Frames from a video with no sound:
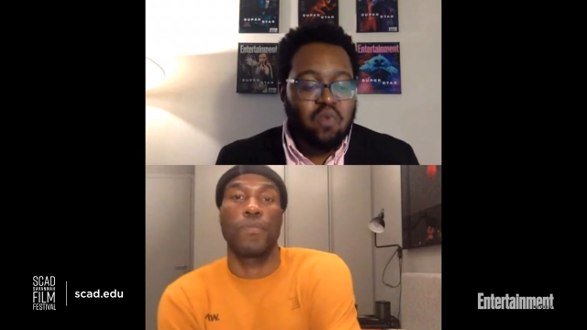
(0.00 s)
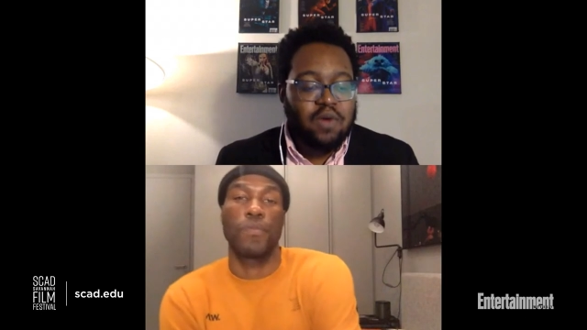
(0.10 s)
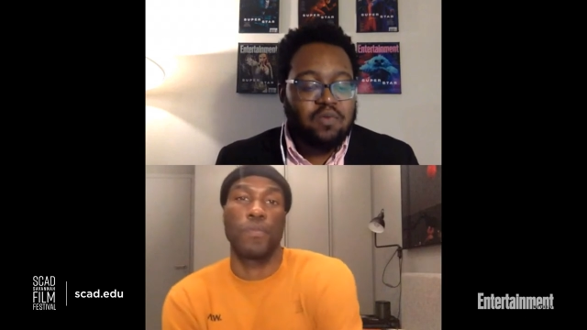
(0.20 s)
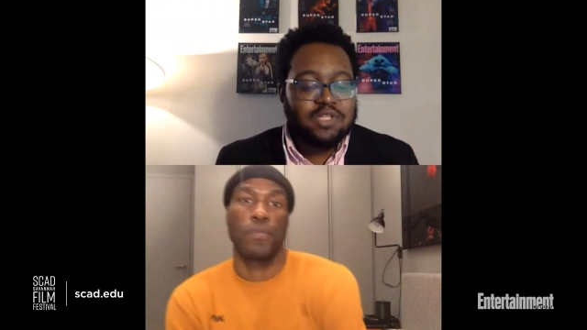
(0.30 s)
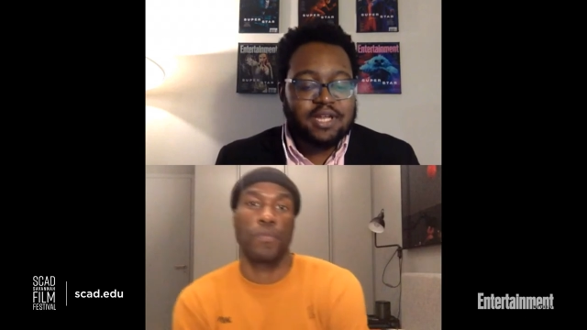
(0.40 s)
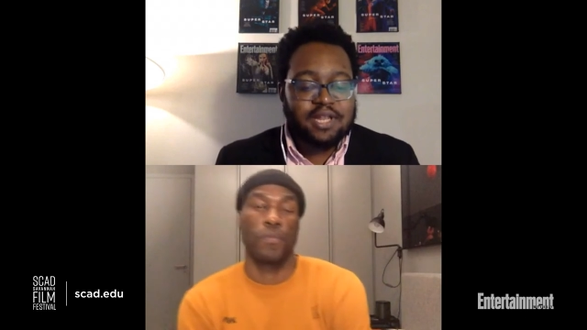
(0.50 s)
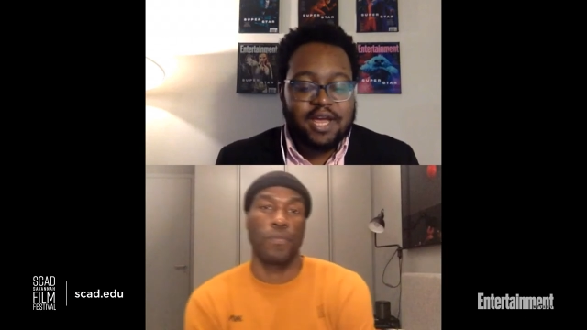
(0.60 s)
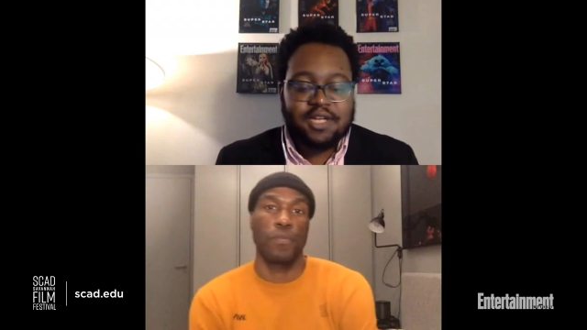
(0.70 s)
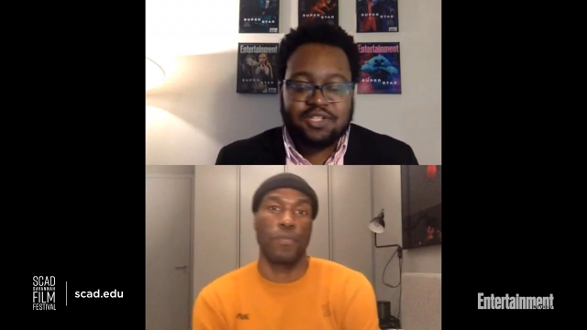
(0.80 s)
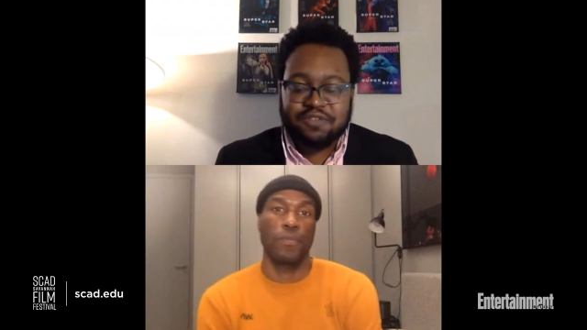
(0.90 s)
Speaker 1: what was it
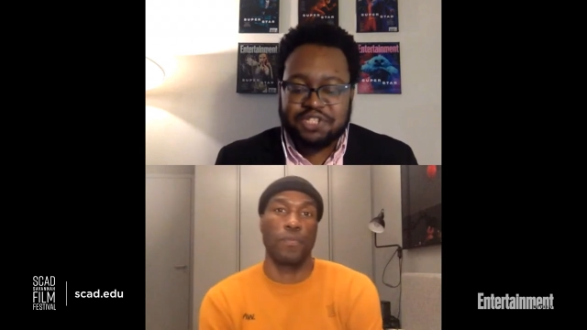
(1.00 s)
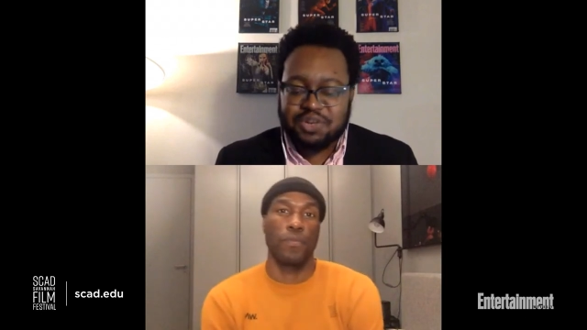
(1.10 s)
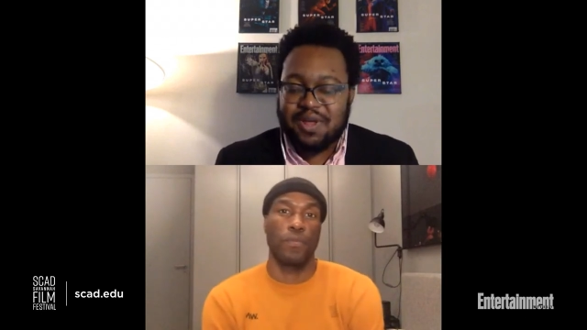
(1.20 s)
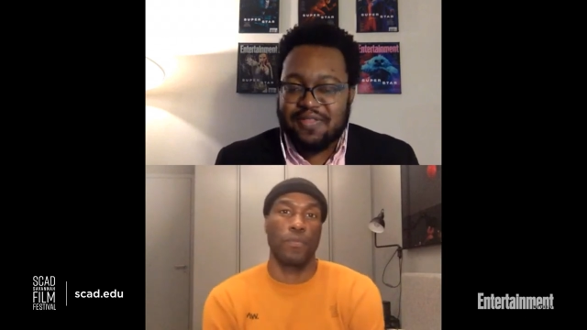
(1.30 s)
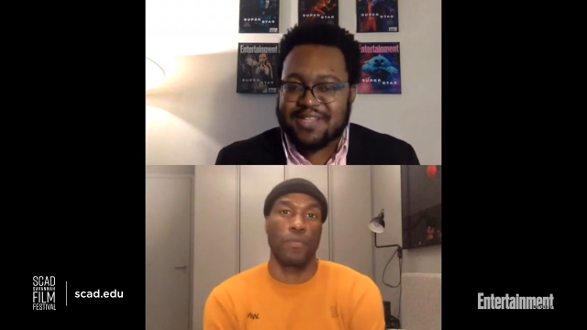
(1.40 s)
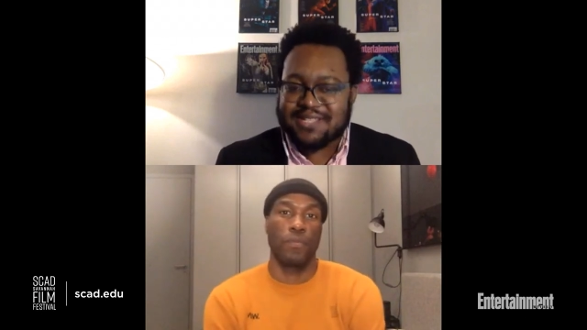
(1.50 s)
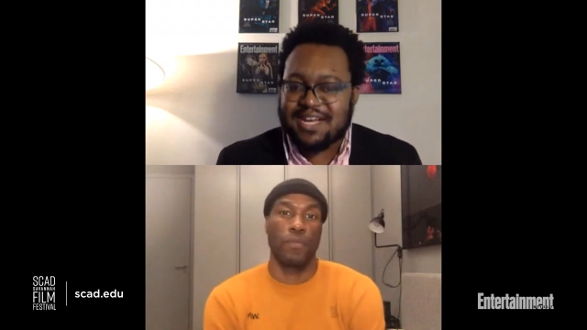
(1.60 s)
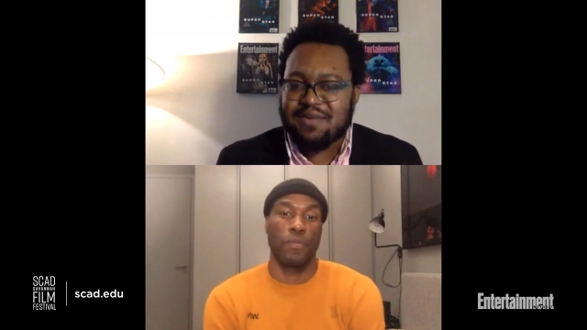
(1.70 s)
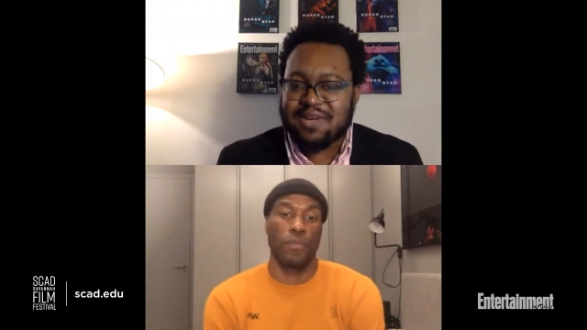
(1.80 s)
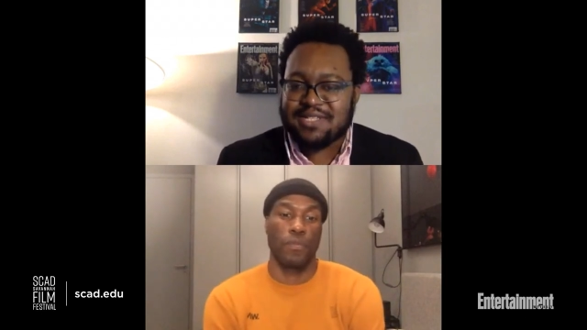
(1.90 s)
like, sort of shooting that
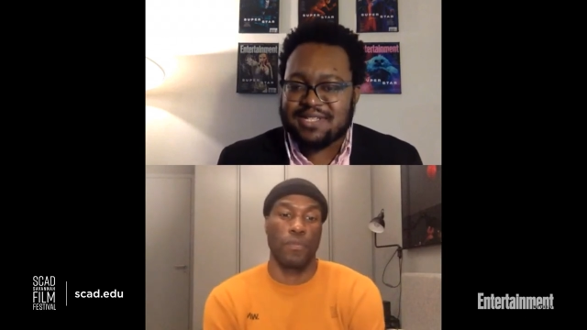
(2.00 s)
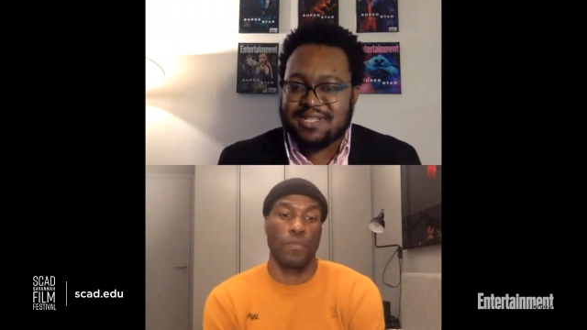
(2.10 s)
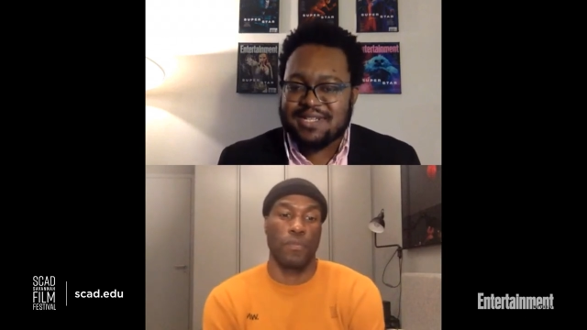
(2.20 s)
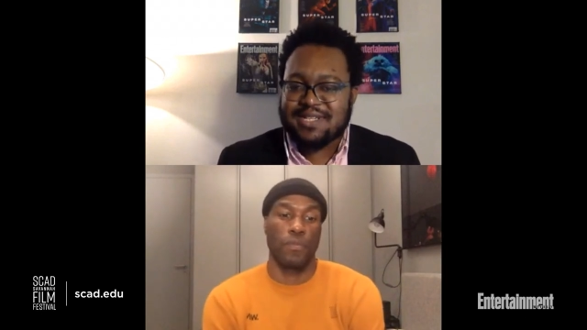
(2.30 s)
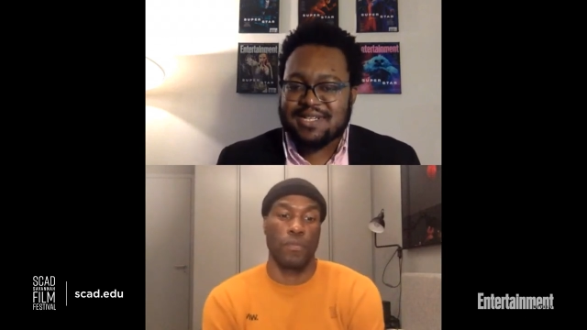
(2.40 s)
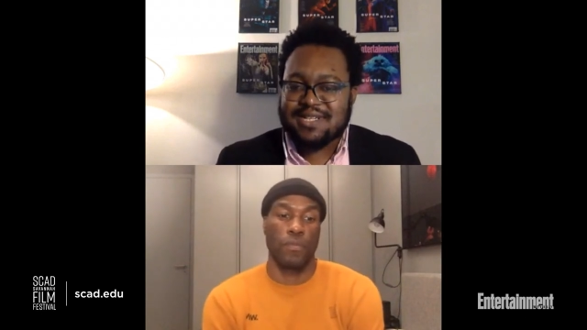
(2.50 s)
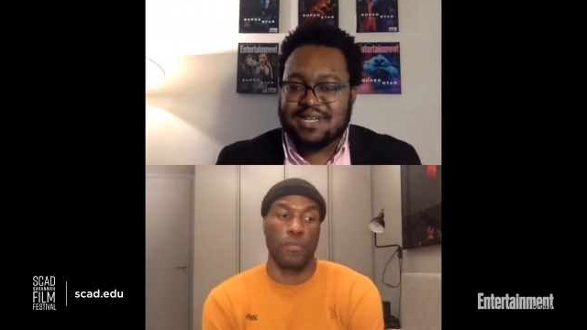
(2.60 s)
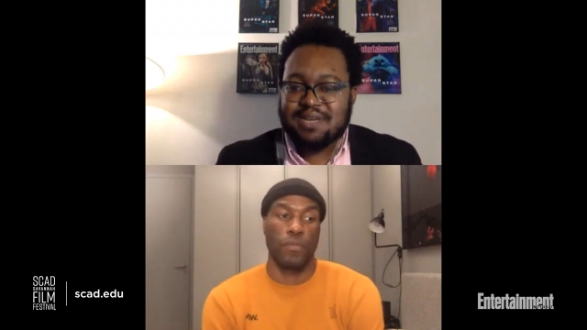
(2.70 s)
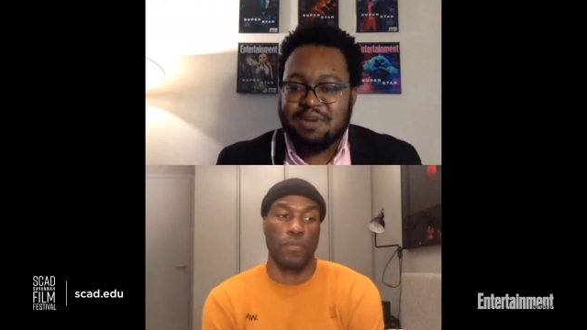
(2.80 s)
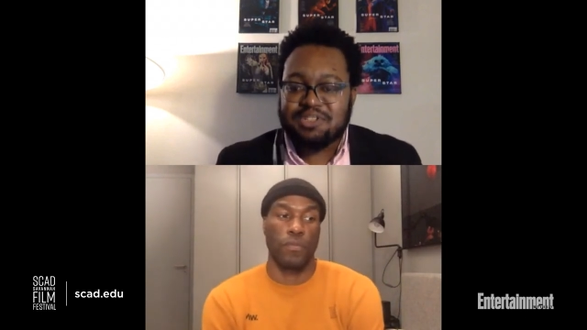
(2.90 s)
sequence
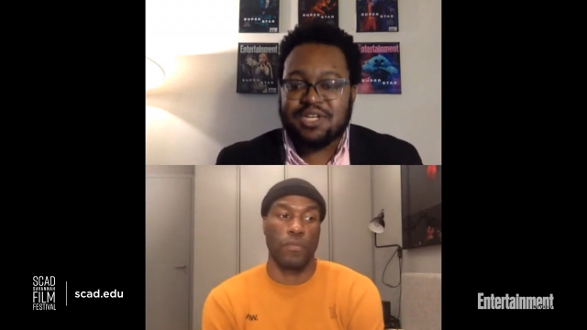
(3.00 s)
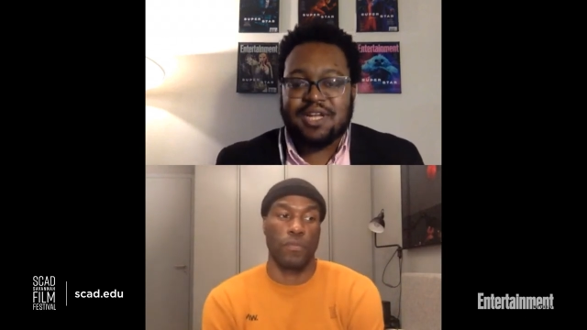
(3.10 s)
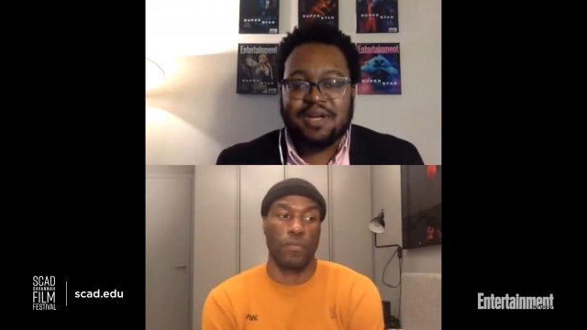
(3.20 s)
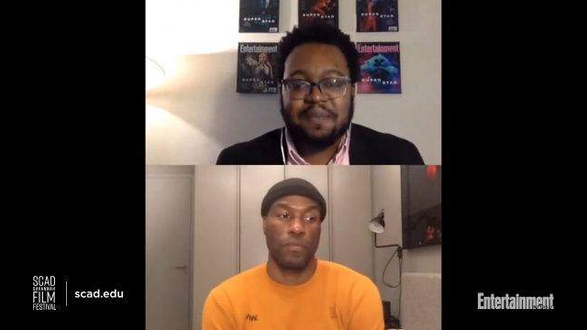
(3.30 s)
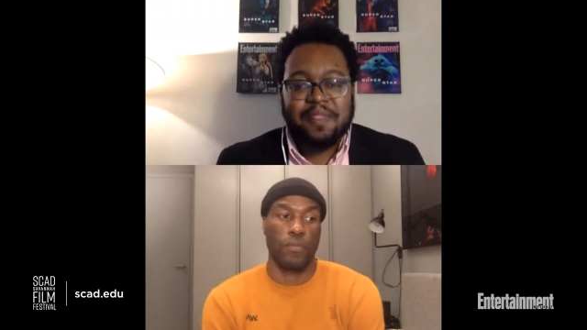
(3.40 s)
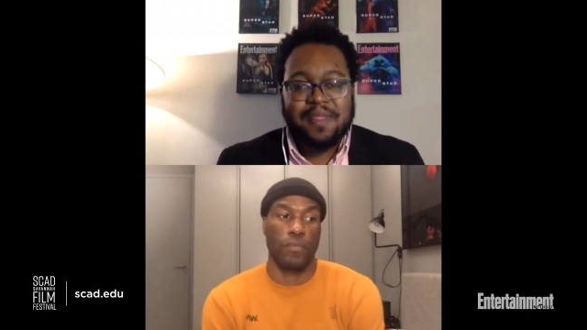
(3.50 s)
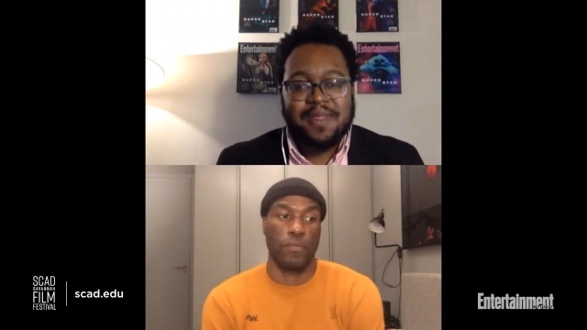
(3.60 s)
emotionally?